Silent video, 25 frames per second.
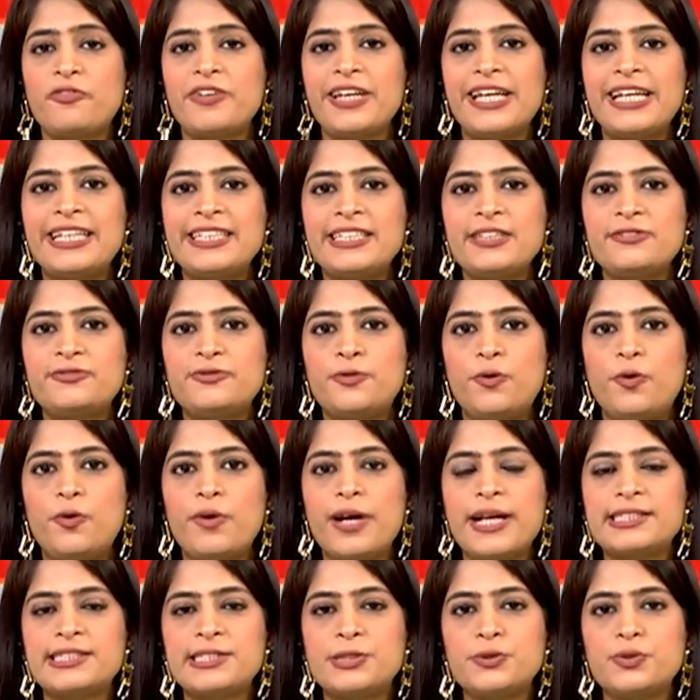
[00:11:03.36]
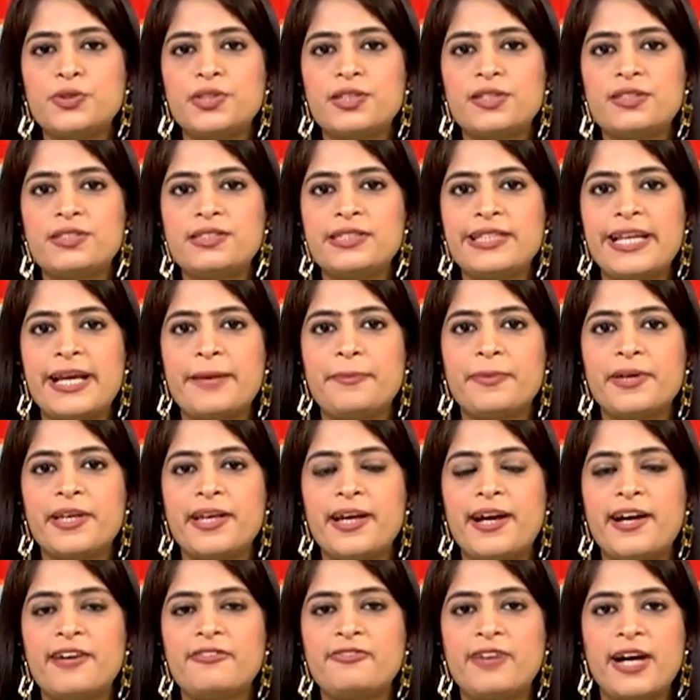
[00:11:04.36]
of 84 Su-30
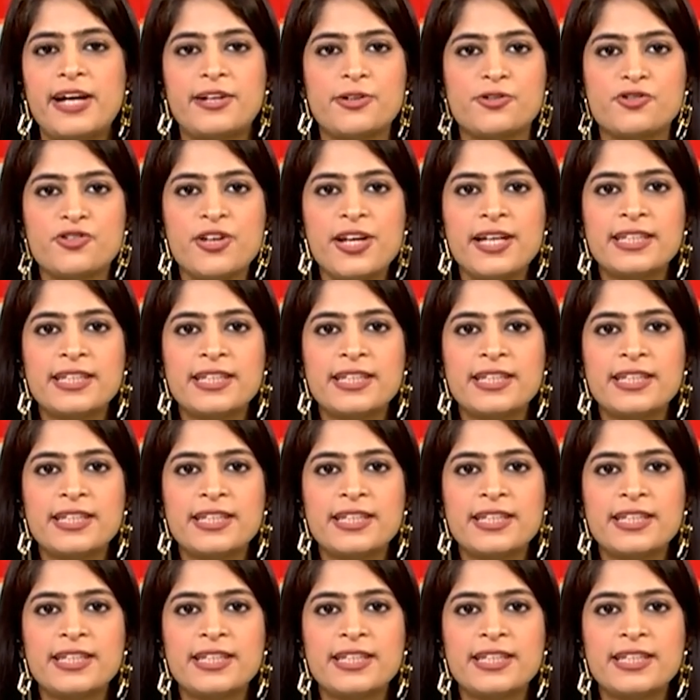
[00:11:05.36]
MKI fighter